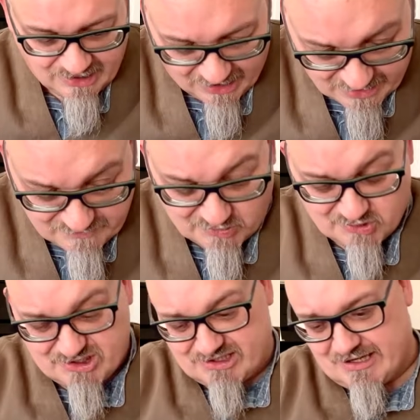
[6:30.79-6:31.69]
And of
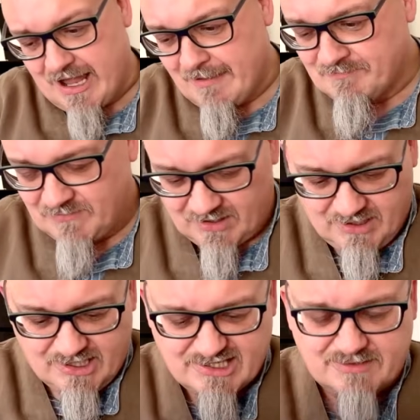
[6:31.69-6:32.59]
course,
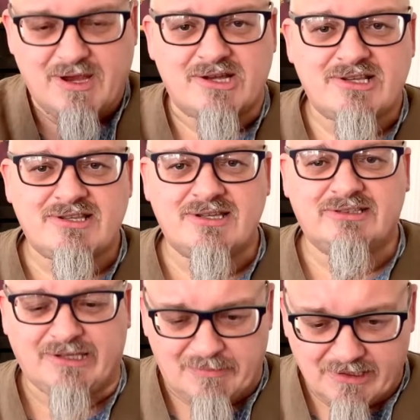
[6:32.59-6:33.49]
sweaters
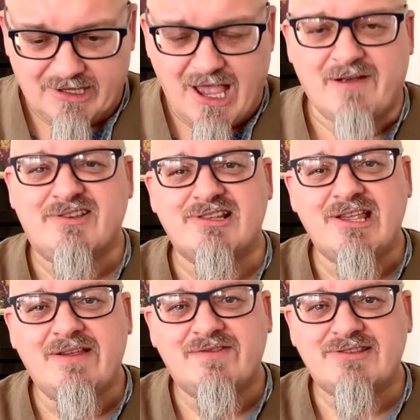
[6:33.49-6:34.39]
typically have
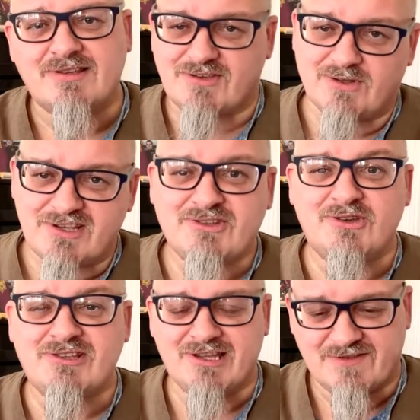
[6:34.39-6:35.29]
sleeves, so there's 2
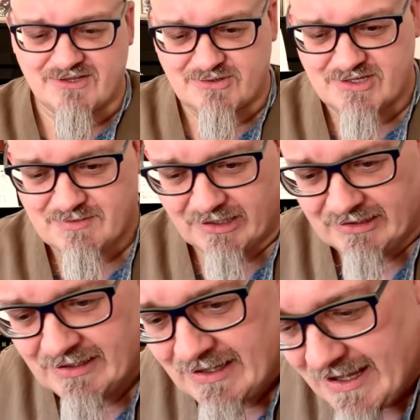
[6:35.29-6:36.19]
sleeves to do as well.
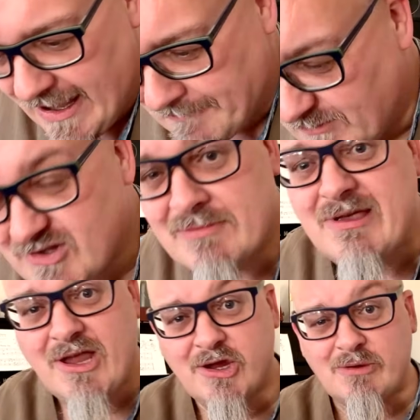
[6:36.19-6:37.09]
So I'm
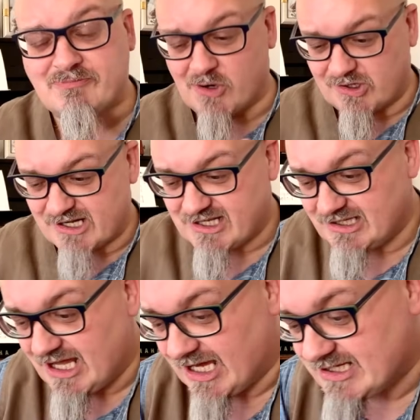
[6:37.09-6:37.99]
making good progress on
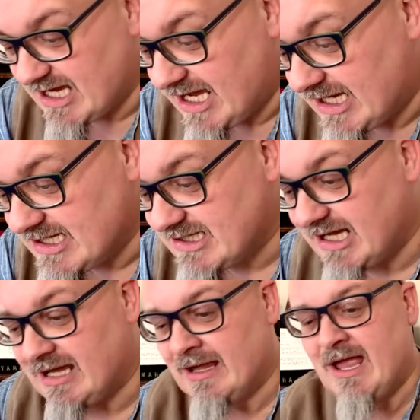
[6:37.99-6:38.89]
that, and
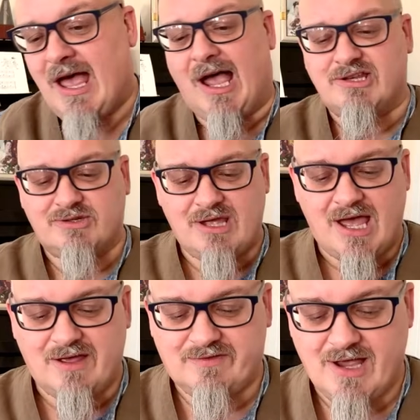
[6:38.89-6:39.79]
I do
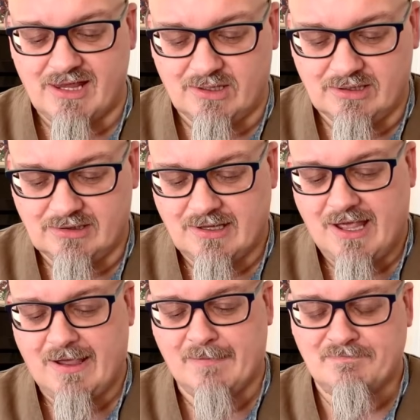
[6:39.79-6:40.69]
have a little
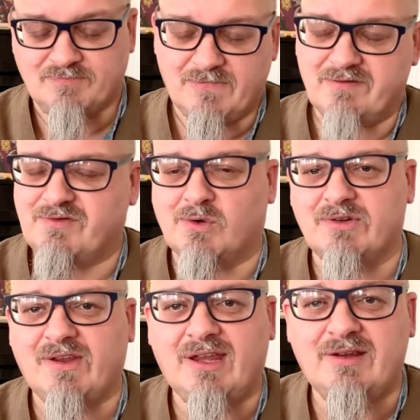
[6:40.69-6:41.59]

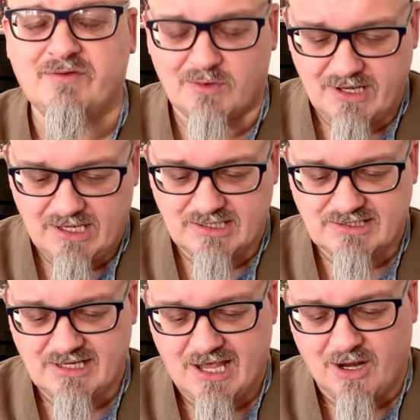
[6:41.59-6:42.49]
4-night
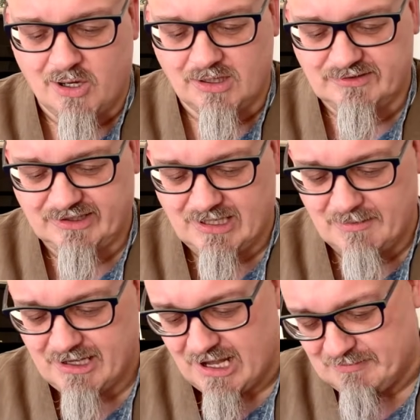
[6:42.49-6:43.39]
holiday
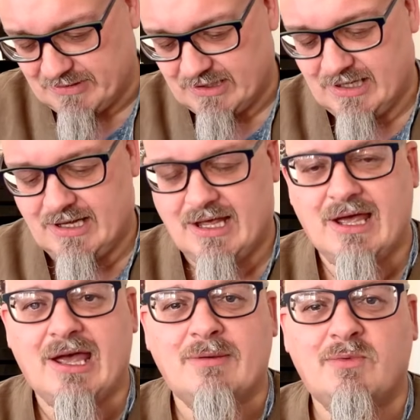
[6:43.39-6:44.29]
coming up
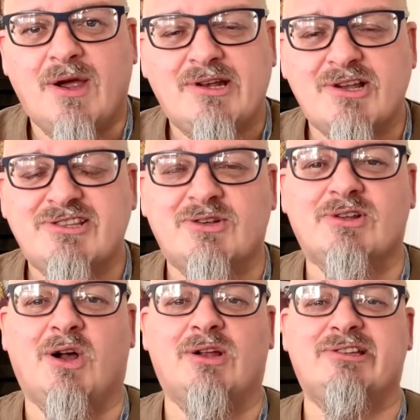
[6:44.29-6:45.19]
when our school
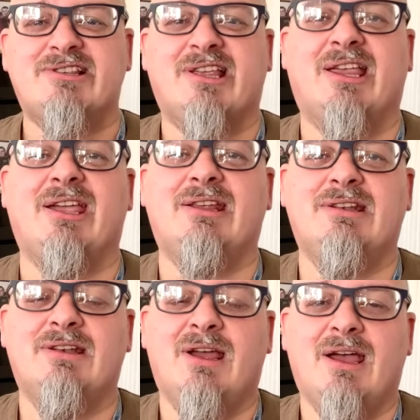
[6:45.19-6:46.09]
holidays kick
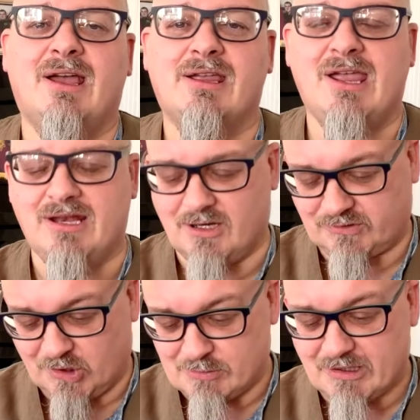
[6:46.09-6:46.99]
in
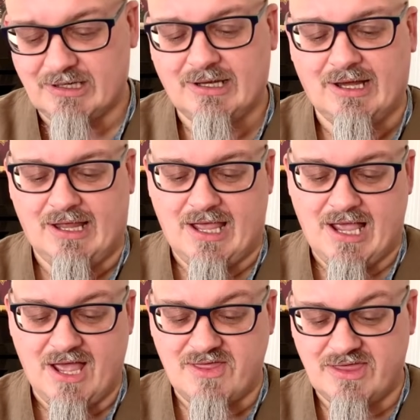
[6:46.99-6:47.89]
October,
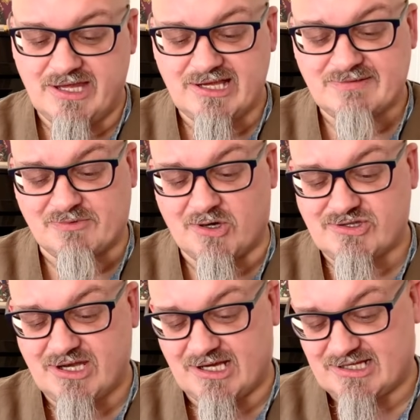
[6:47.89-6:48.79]
and these
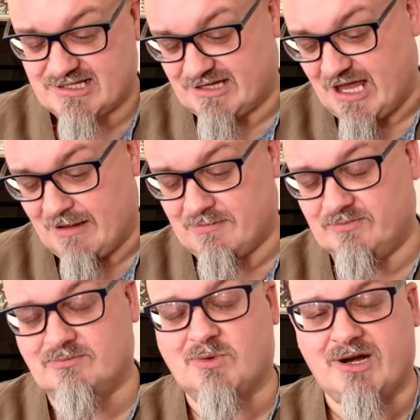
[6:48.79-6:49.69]
projects that
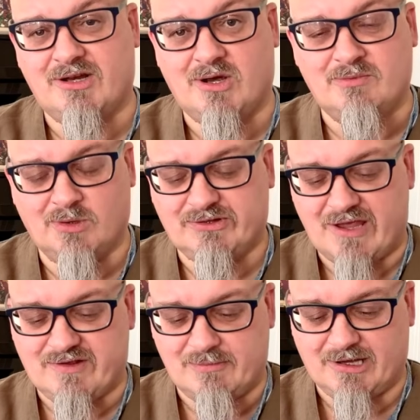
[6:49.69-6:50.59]
I'm working on will
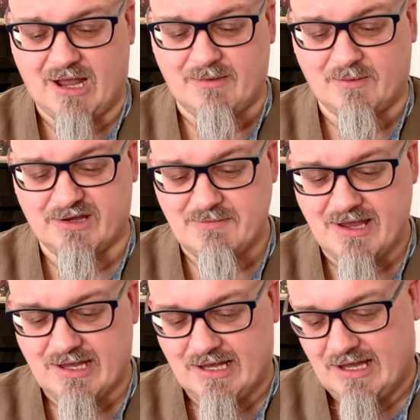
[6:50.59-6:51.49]
definitely be coming with
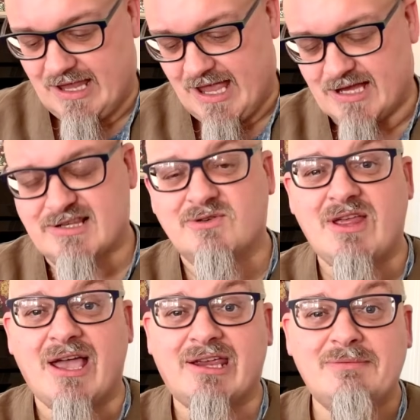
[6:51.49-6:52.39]
me so
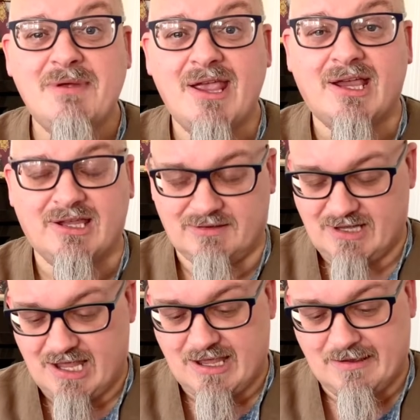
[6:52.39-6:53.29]
that I can make
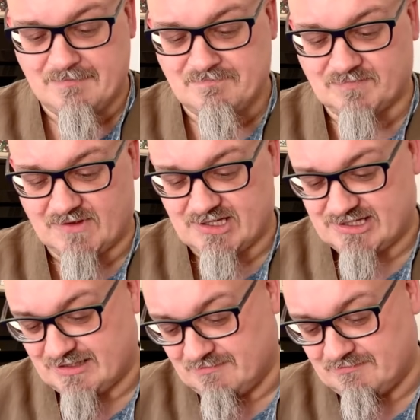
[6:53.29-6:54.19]

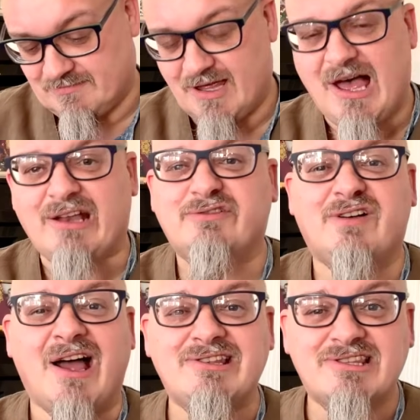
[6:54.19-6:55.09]
some
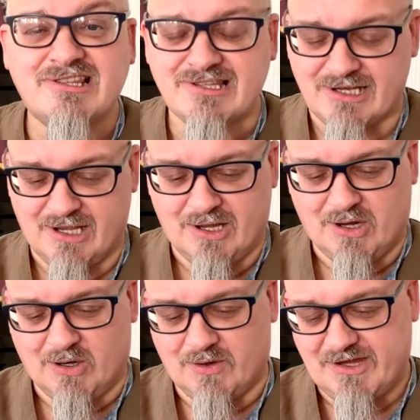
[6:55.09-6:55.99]
advance
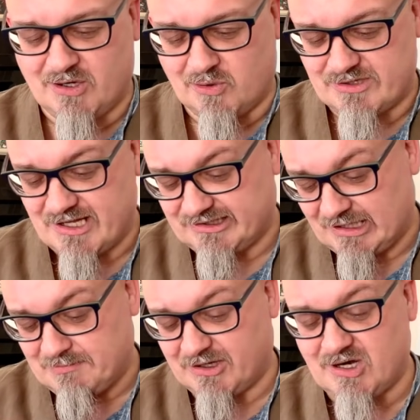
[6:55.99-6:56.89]
on the old
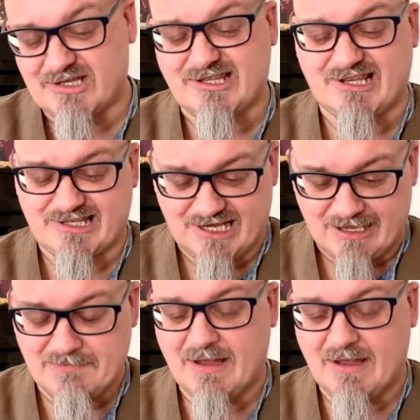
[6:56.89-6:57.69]
knitting, because as I say,